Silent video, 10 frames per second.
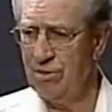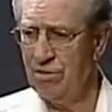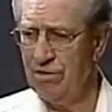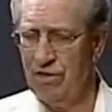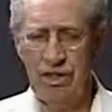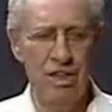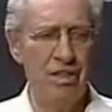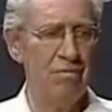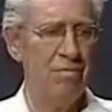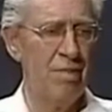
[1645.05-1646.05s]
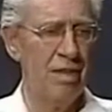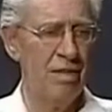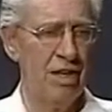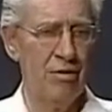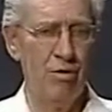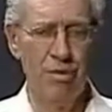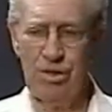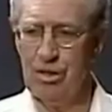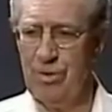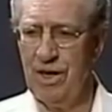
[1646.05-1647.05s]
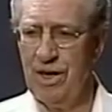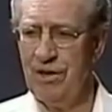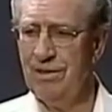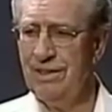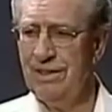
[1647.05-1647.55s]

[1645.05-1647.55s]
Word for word: will flee, they will be spared,